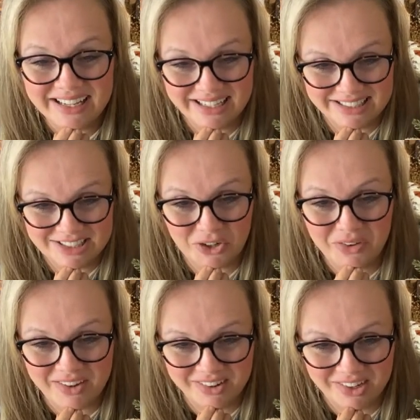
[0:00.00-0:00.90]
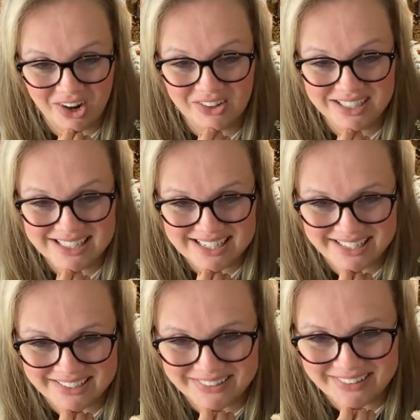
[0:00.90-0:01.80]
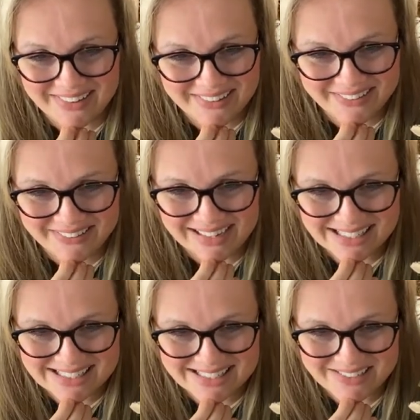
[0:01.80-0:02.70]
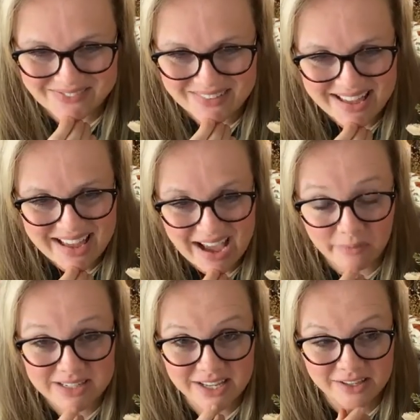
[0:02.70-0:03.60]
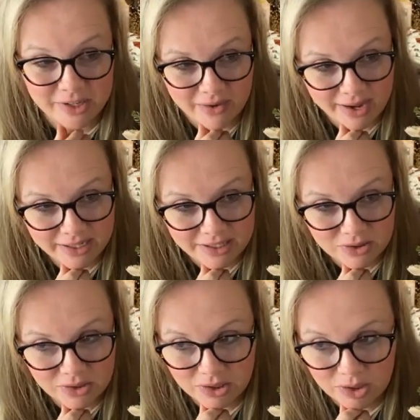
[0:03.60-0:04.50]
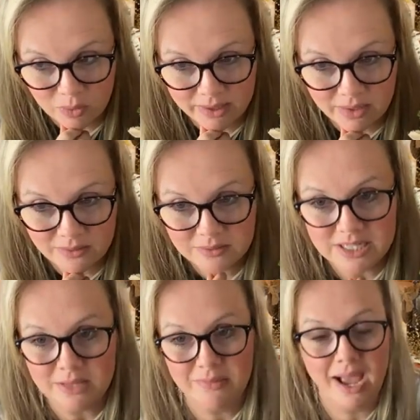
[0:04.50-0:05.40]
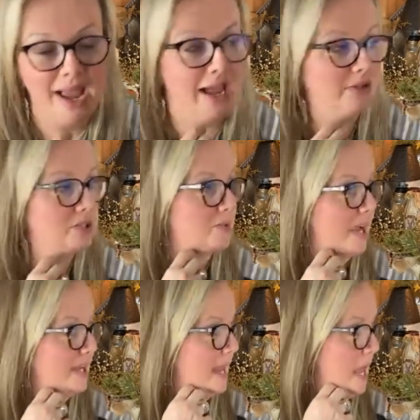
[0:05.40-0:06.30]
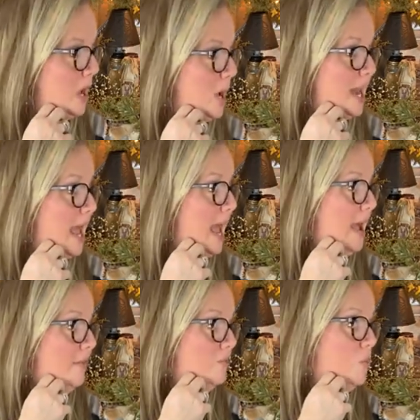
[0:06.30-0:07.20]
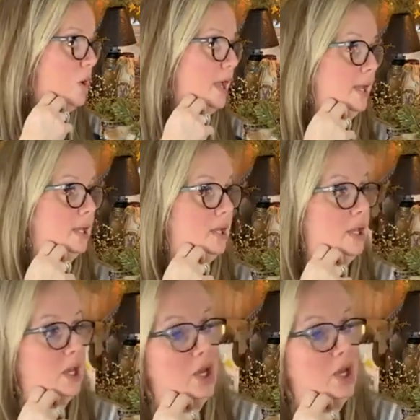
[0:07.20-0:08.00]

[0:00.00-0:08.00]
It is your favorite garland too. Oh, awesome. I'm telling you, I can look around in my house right now and I have 1,